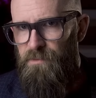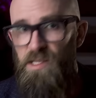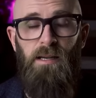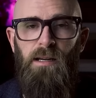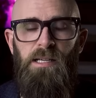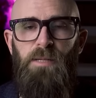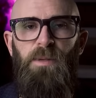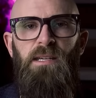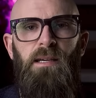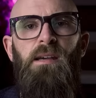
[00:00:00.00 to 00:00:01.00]
Technically
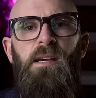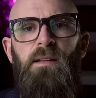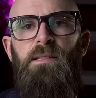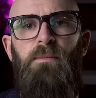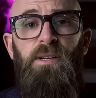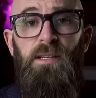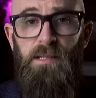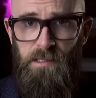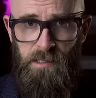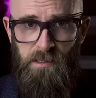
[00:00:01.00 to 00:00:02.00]
speaking, the simple
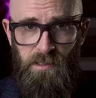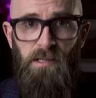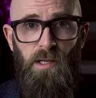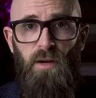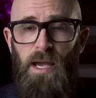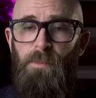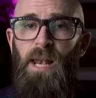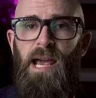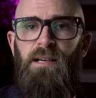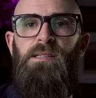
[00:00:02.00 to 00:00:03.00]
existence of a
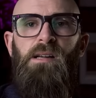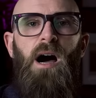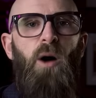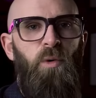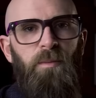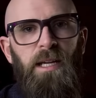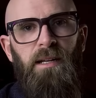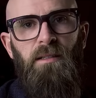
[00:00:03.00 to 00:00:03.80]
Planck star would mean